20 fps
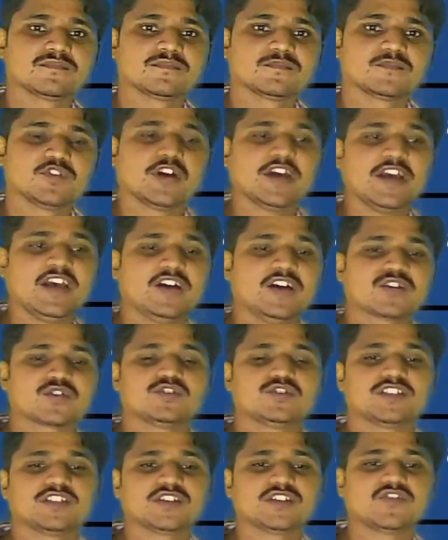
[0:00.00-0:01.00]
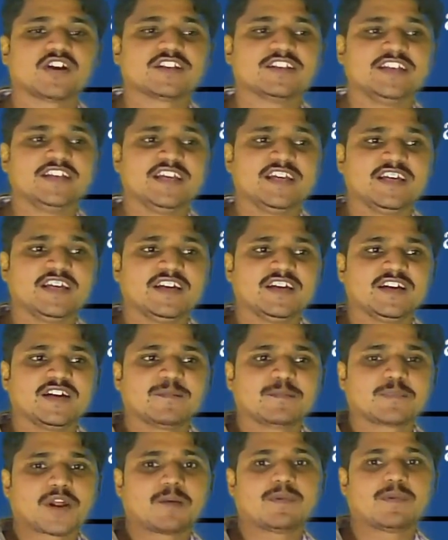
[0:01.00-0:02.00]
Okay. So, this is what the
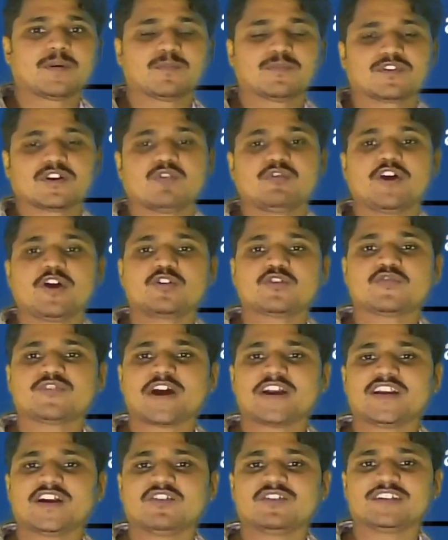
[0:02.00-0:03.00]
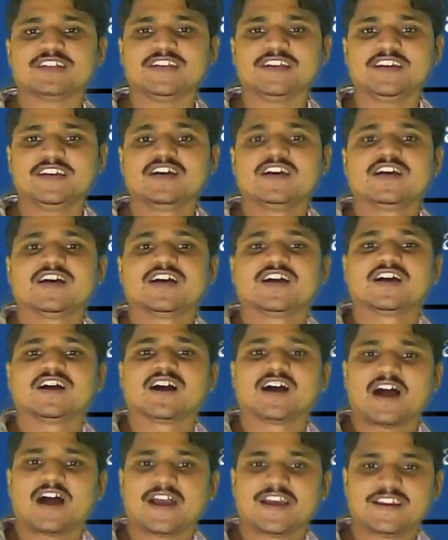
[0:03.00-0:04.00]
problem. Now, we have to find out the
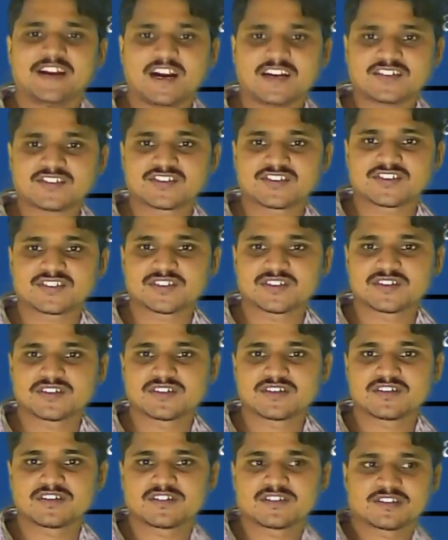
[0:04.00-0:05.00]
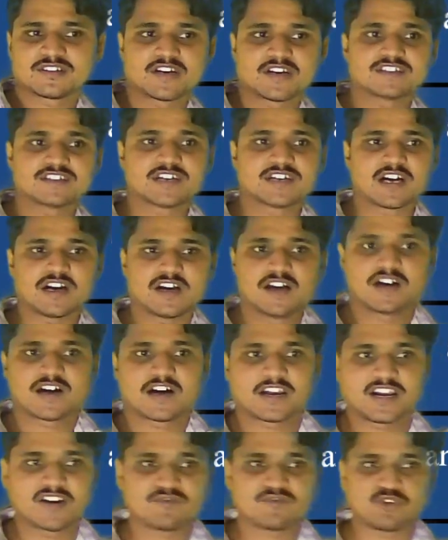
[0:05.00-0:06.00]
I naught, that is a
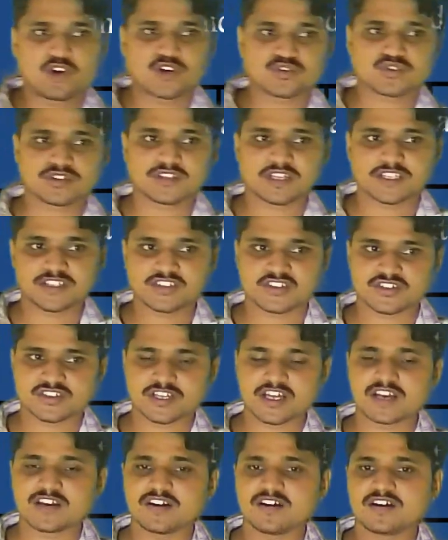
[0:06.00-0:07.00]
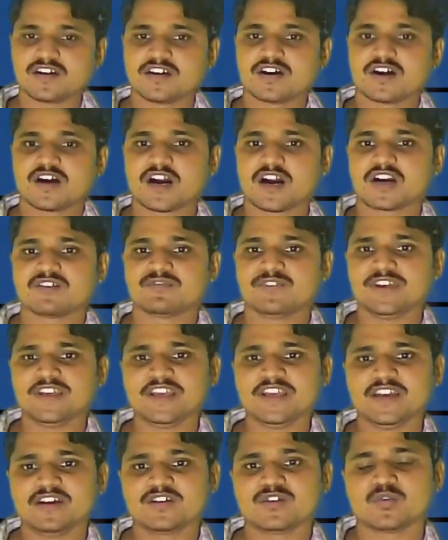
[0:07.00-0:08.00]
current flowing through the resistor, and
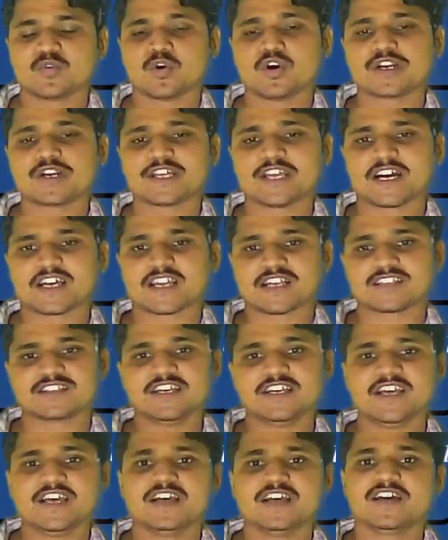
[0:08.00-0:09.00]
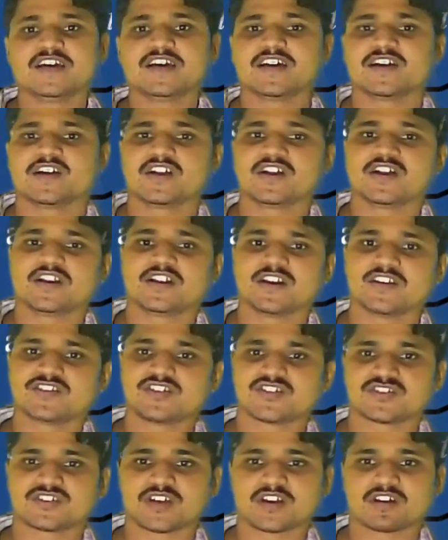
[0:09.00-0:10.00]
V voltage across the
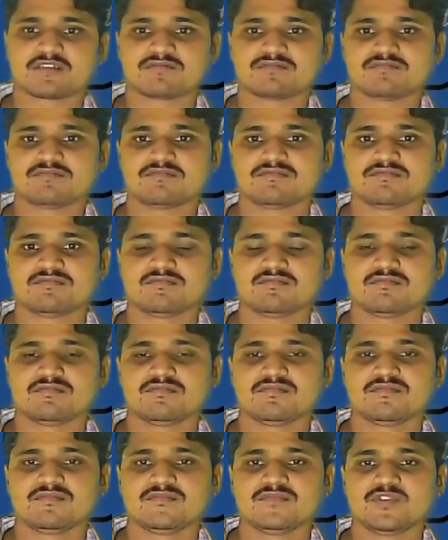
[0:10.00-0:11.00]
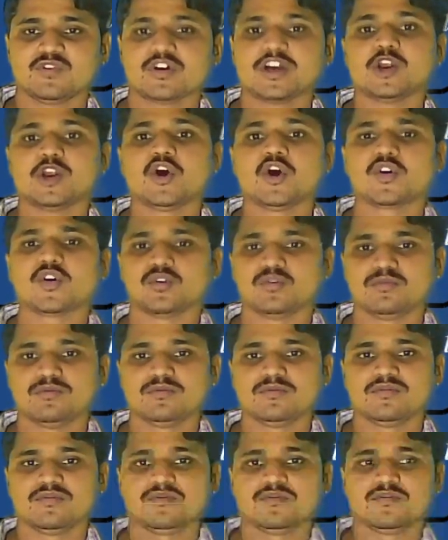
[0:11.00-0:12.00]
resistor. Okay, load,
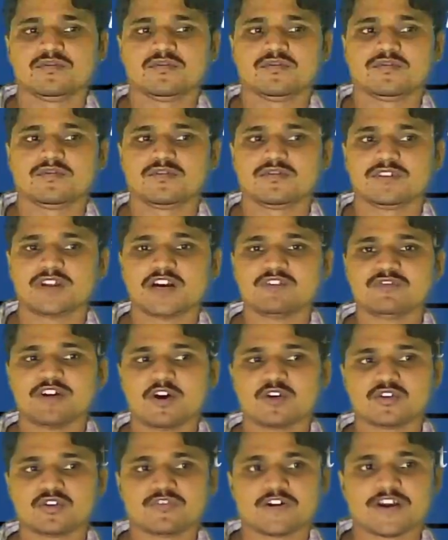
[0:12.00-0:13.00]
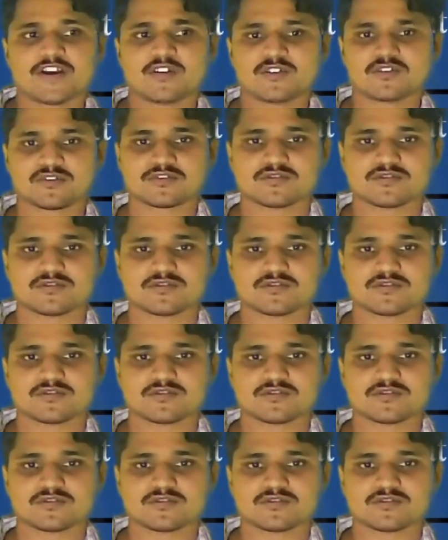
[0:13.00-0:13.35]
that we have to find out.